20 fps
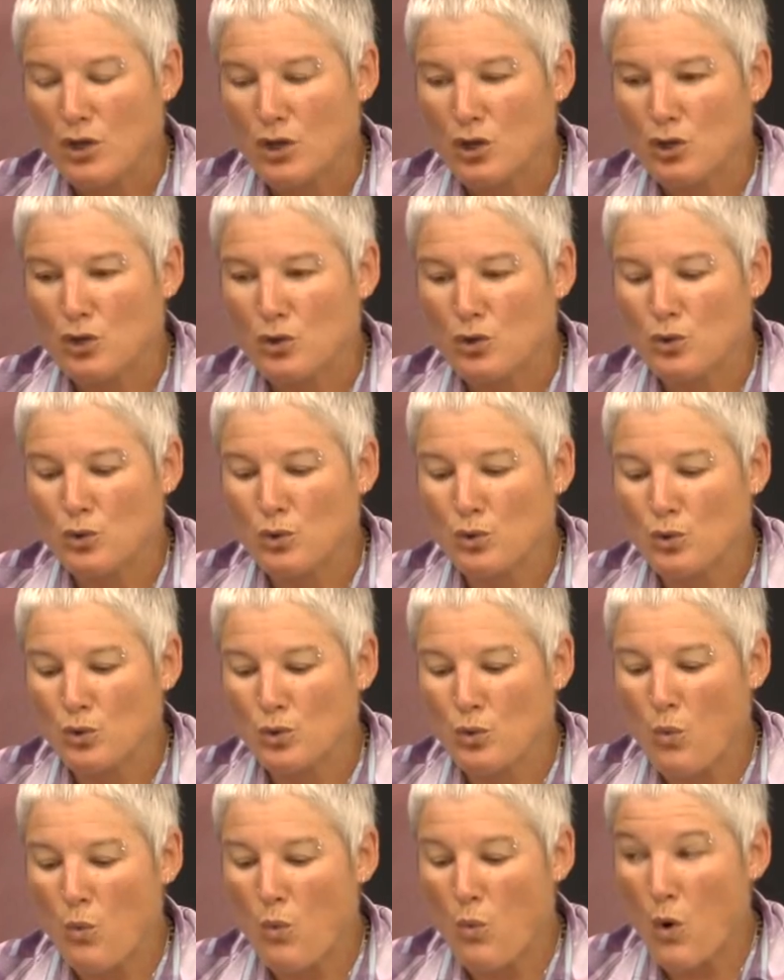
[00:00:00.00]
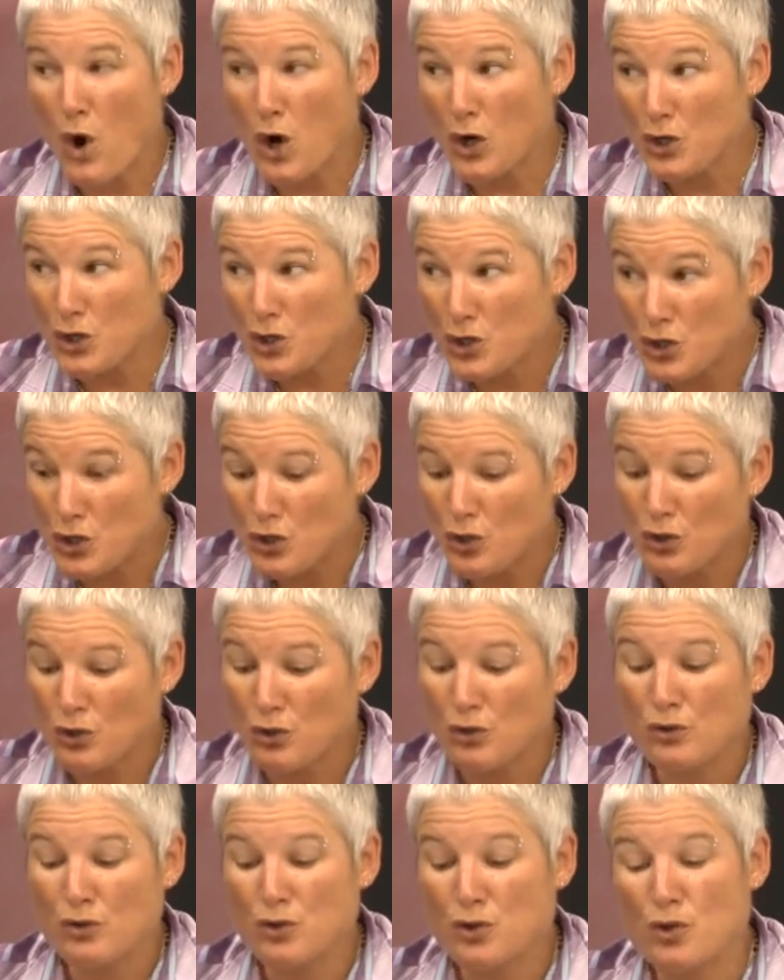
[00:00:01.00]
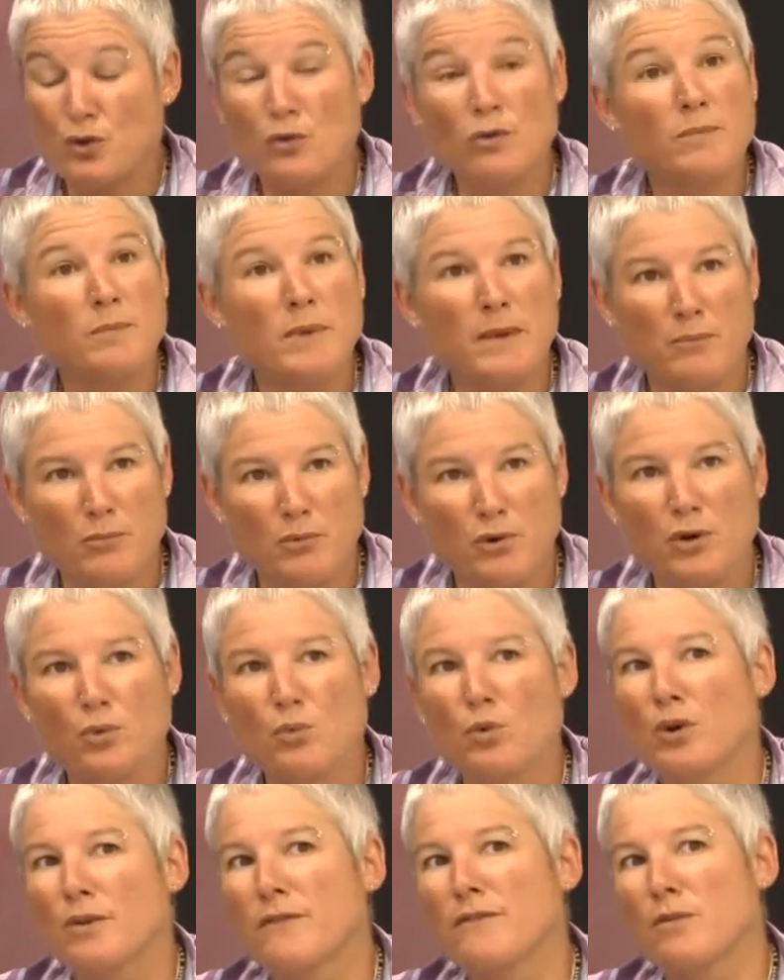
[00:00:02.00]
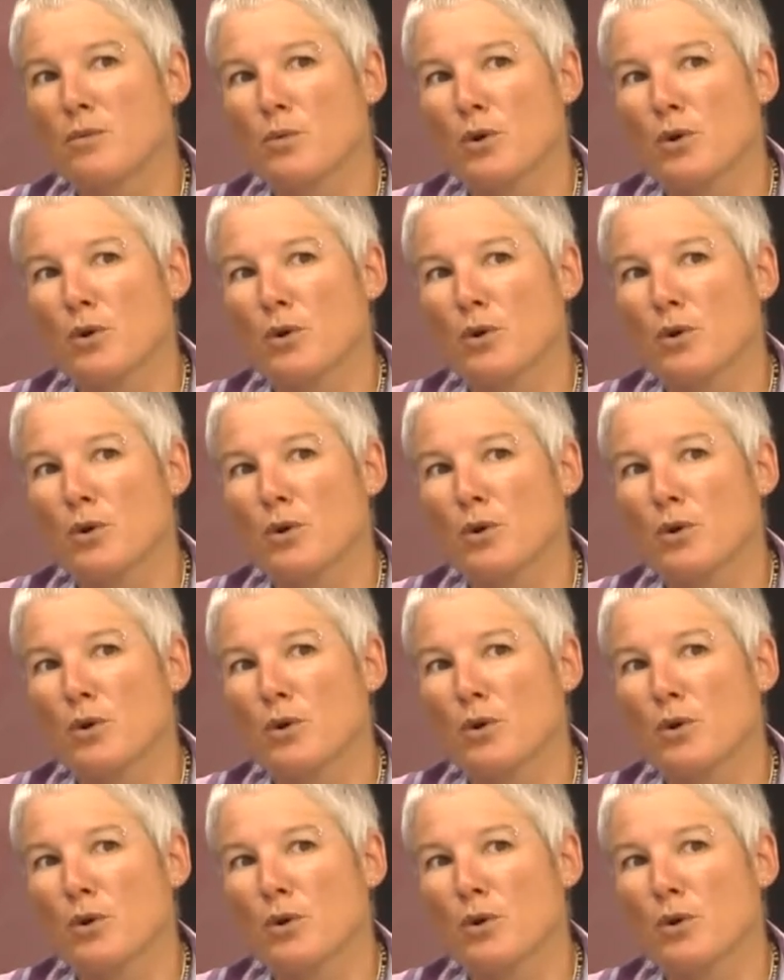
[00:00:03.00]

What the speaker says: you want to remember it word for